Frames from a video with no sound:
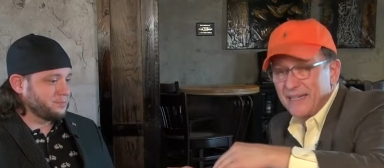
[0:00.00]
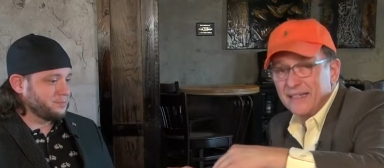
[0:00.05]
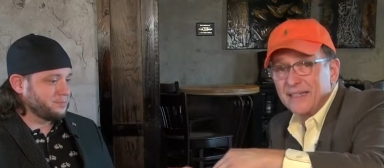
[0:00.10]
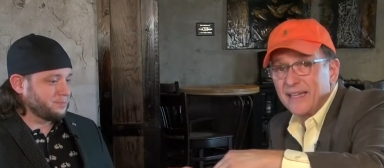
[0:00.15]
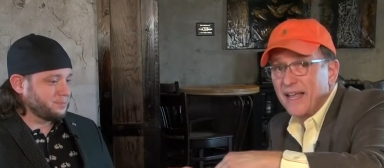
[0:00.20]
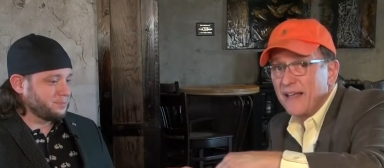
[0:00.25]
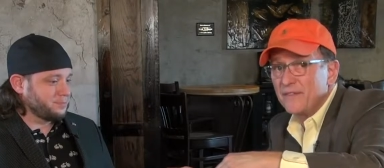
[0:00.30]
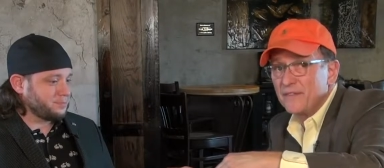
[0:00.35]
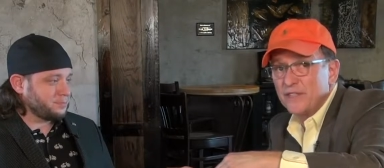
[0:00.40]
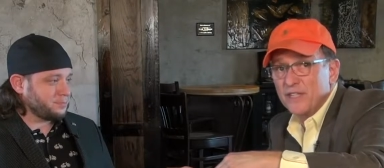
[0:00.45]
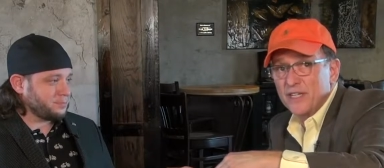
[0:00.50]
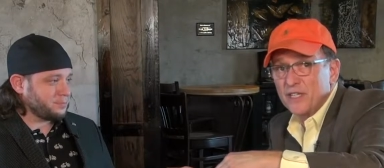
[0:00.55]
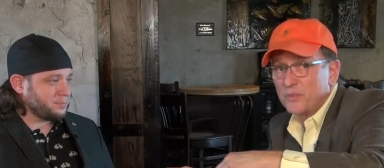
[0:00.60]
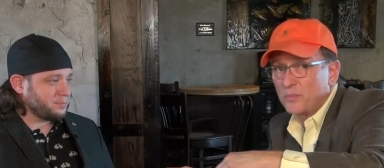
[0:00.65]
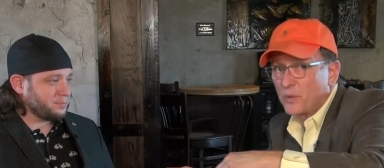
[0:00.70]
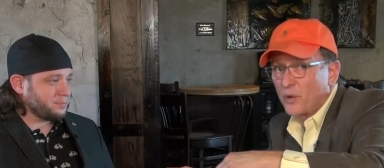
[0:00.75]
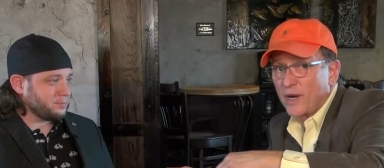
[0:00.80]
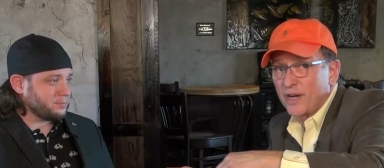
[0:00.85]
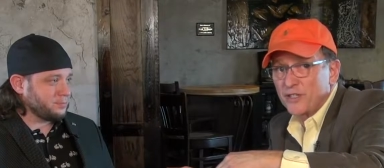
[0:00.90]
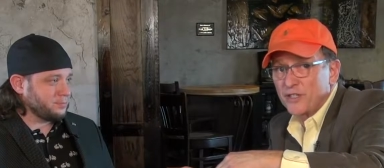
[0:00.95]
Speaker 1: loves this
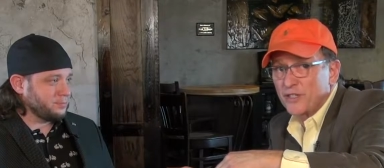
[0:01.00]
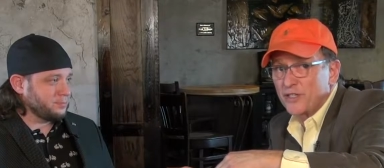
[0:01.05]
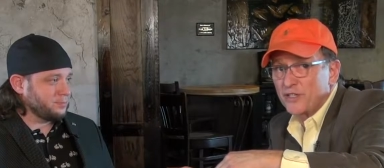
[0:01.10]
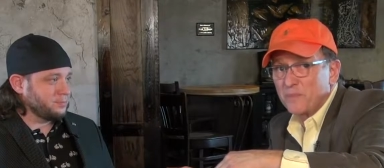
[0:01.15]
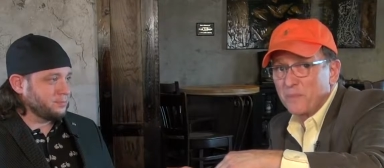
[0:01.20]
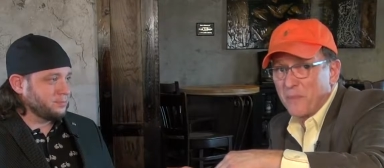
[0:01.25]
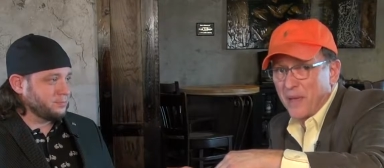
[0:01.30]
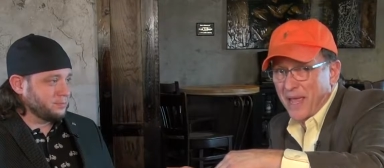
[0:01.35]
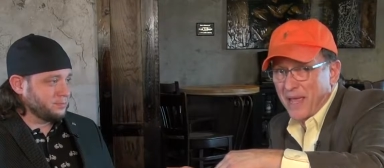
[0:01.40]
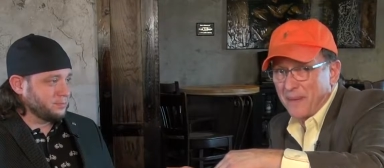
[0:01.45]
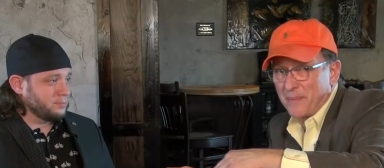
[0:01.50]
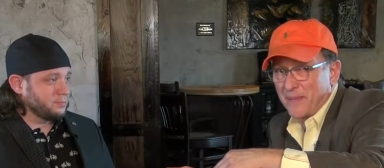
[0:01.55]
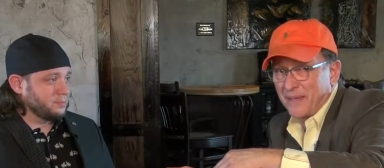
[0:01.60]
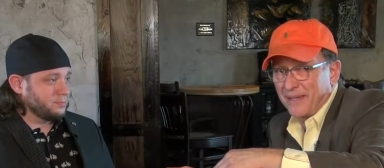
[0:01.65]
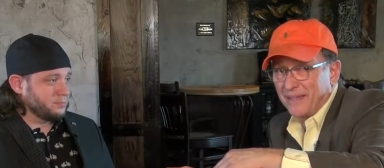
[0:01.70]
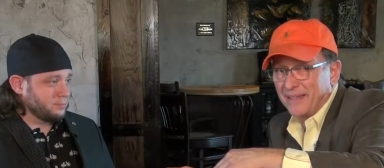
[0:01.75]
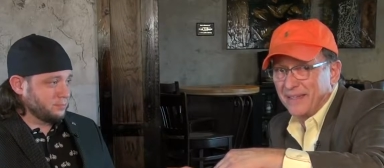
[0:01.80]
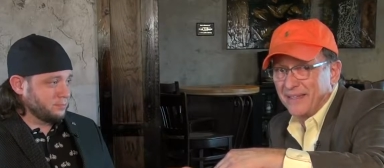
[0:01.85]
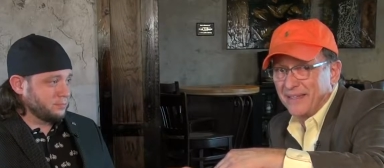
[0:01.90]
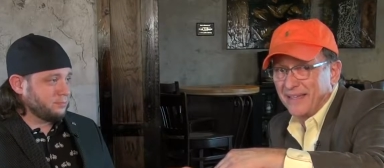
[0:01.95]
precious baby.
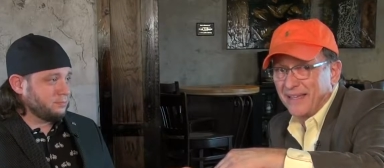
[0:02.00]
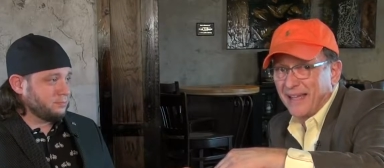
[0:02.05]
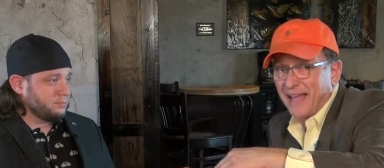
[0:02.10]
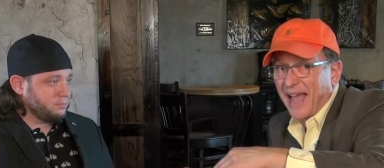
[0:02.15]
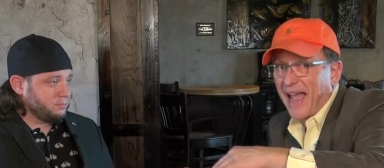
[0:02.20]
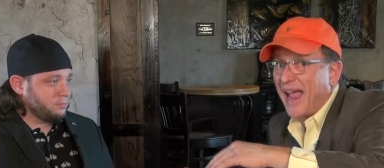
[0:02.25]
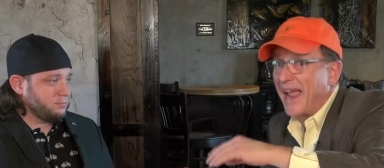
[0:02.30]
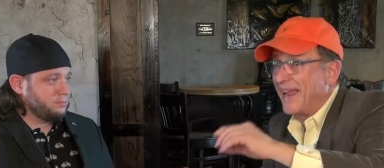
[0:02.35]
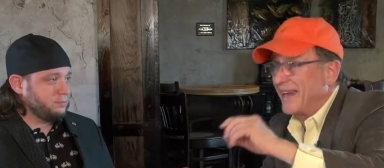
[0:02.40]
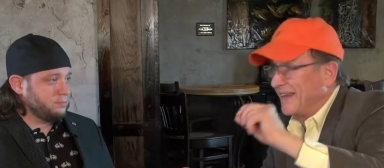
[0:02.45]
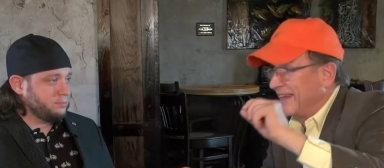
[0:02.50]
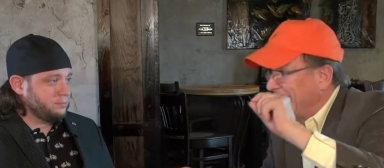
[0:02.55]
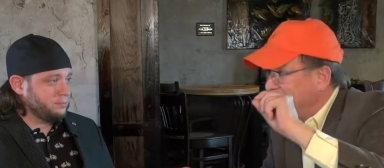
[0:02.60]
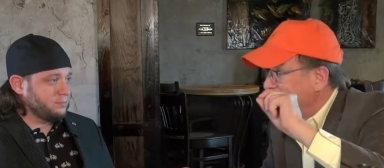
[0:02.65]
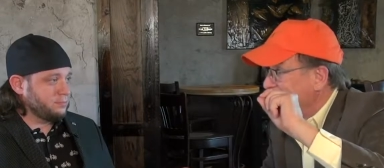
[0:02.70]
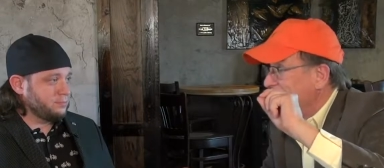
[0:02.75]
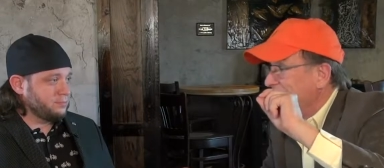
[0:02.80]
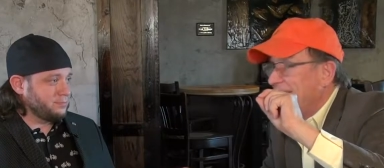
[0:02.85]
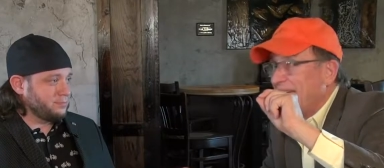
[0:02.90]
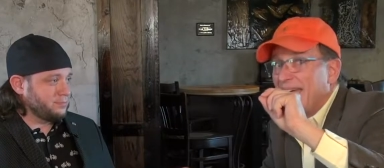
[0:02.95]
And
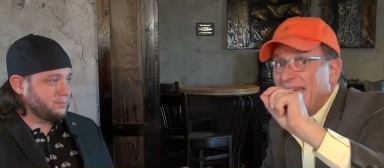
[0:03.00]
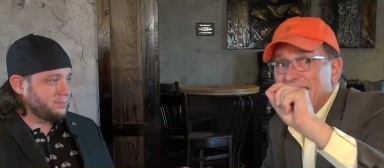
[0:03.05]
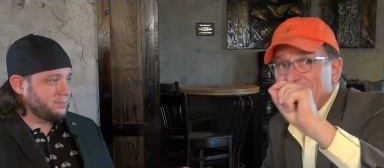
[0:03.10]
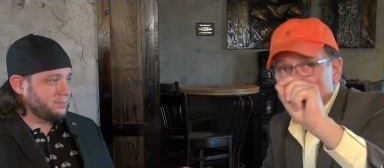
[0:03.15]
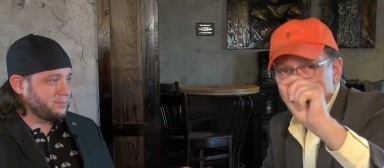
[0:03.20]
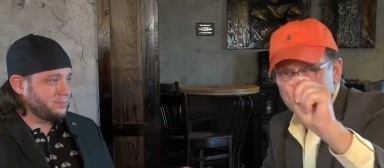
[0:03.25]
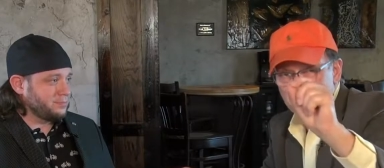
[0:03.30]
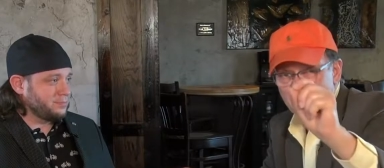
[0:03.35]
He